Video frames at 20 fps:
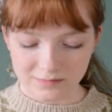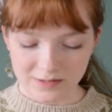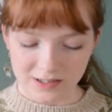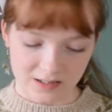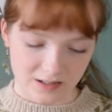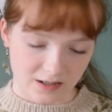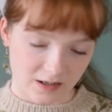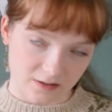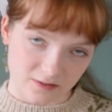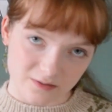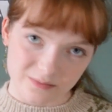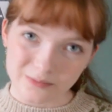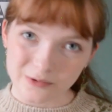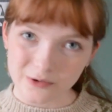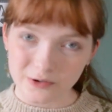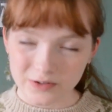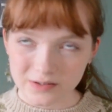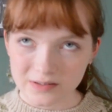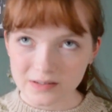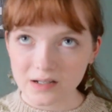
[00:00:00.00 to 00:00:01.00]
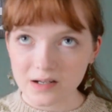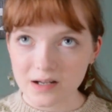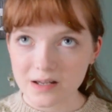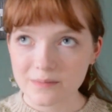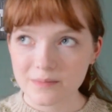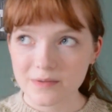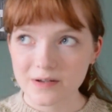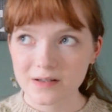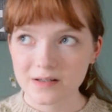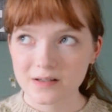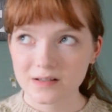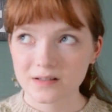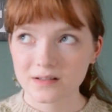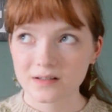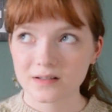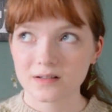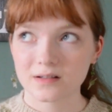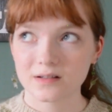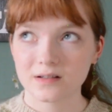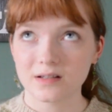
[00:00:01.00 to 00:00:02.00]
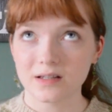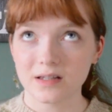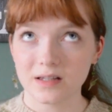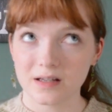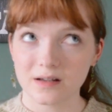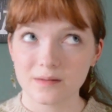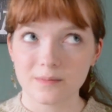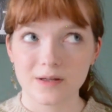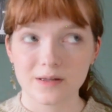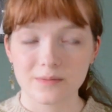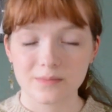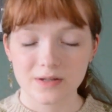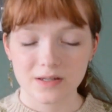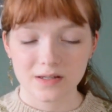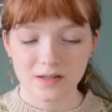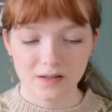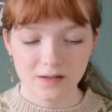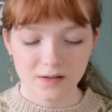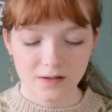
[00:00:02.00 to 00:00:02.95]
kind of more time. Yeah, maybe